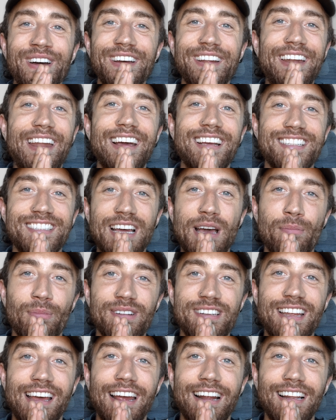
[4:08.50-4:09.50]
next time we're
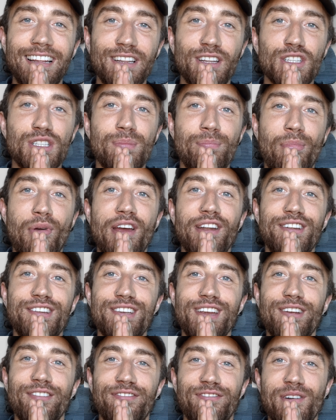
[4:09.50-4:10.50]
tackling the
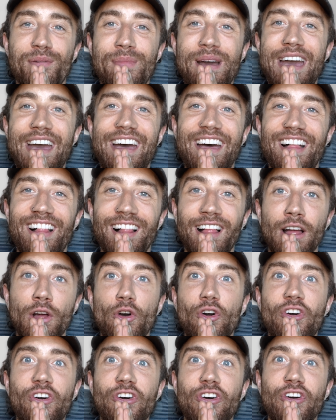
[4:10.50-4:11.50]
spreadsheet from hell.
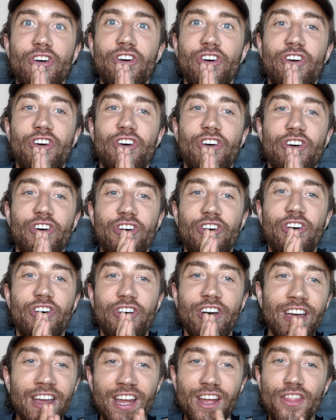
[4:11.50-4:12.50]

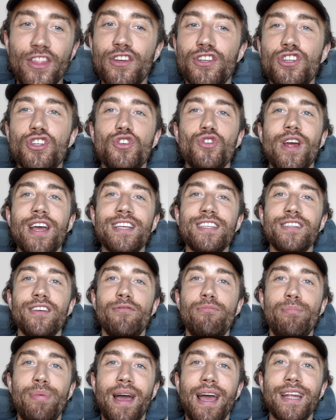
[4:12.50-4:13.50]
The stress
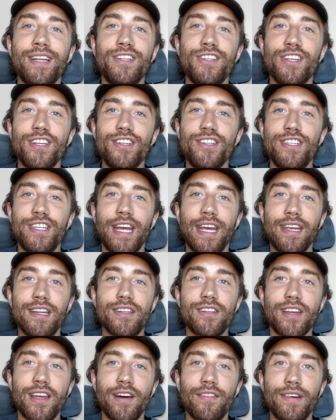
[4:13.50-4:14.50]
of patch and
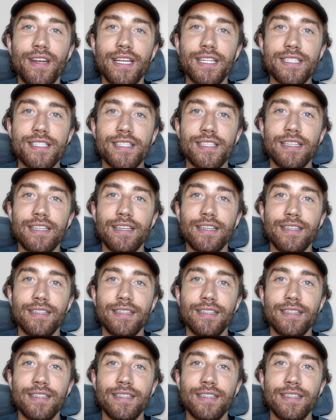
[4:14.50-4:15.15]
change governance.